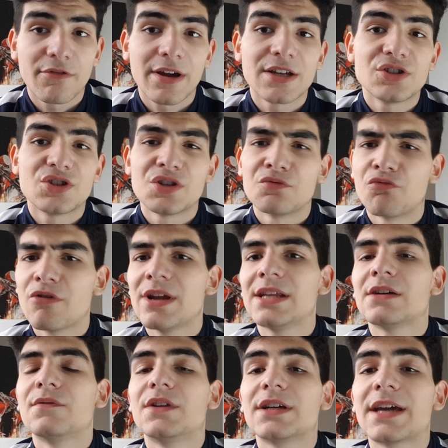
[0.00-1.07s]
ranges, reading
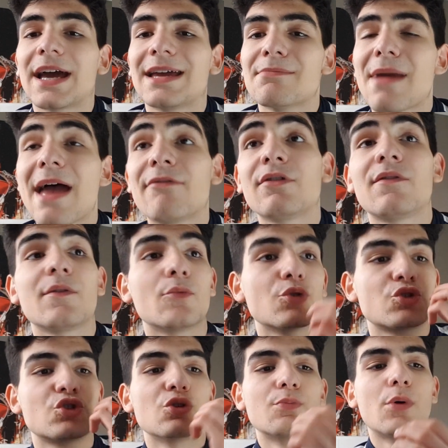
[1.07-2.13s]
of the game, everything was
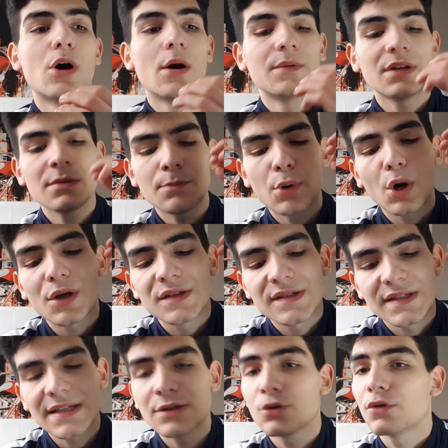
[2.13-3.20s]
superb. Didn't put a
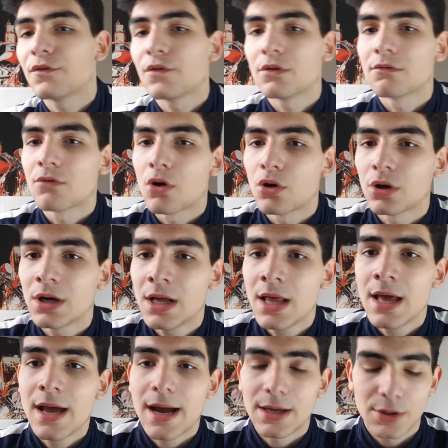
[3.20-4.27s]
single foot wrong,
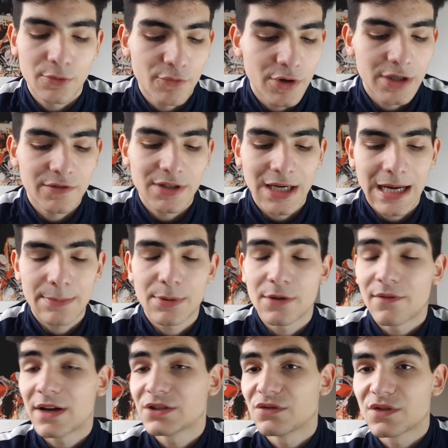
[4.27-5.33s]
and I'm really, really happy with
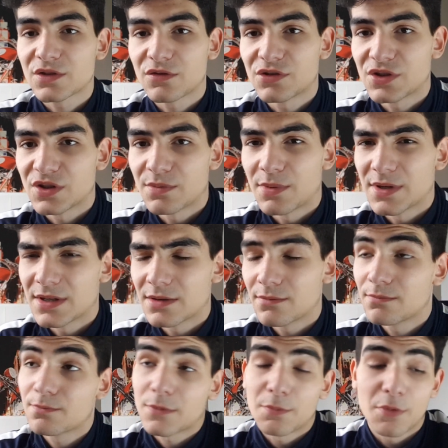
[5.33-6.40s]
Andreas Christensen's
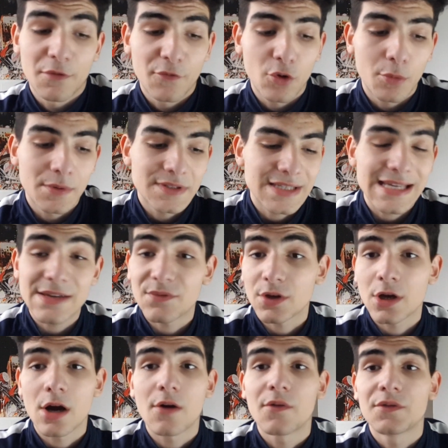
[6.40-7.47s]
performance, even
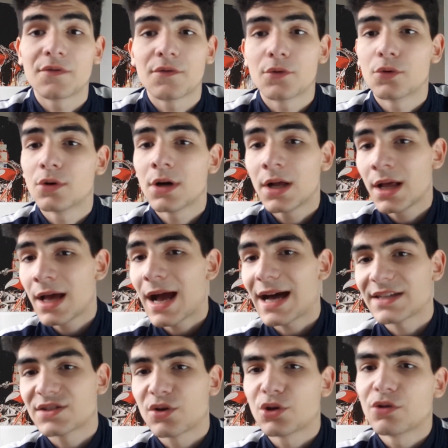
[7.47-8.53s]
covered for
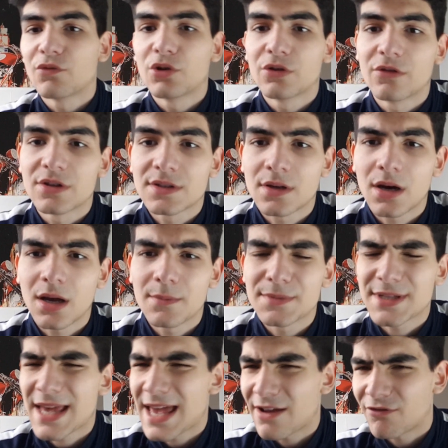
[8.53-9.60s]
Antonio Rudiger at times.
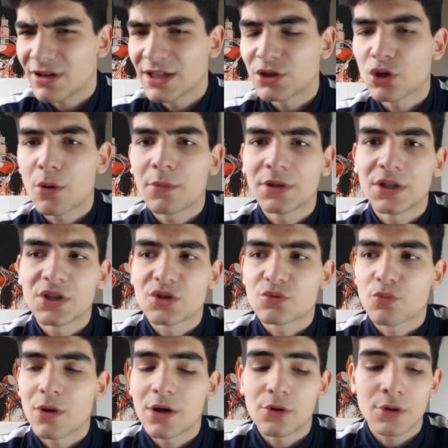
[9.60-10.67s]
Air really dominant as
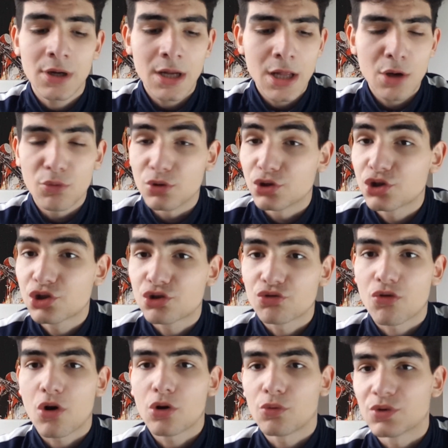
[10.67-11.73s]
well, was
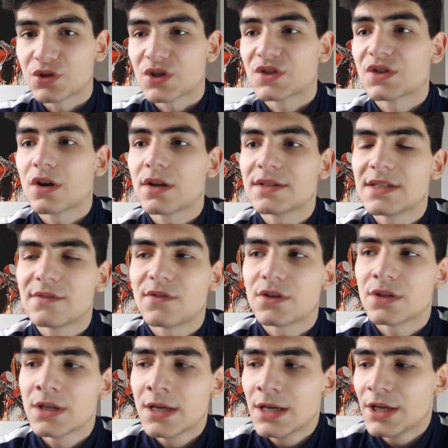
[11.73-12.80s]
strong, was assertive, and
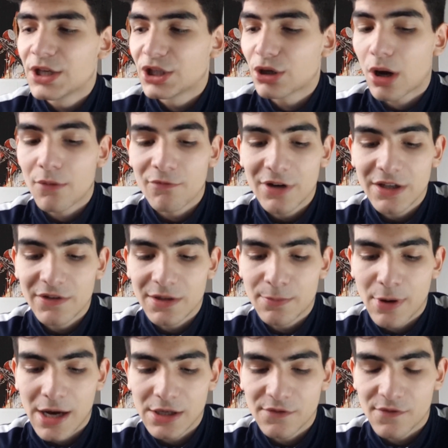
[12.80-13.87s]
I'm really, really
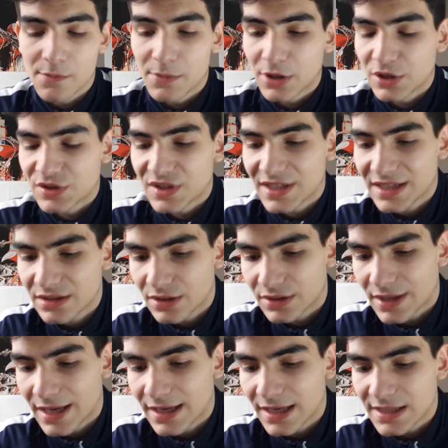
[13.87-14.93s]
proud of him because at the end of the
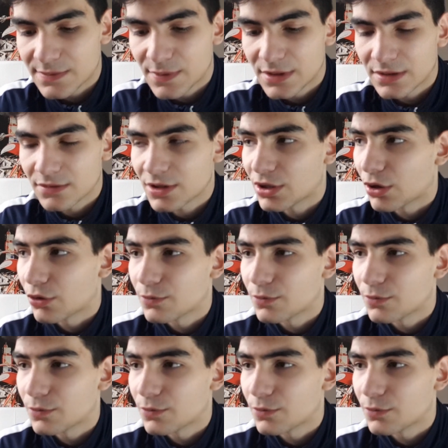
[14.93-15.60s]
day he's been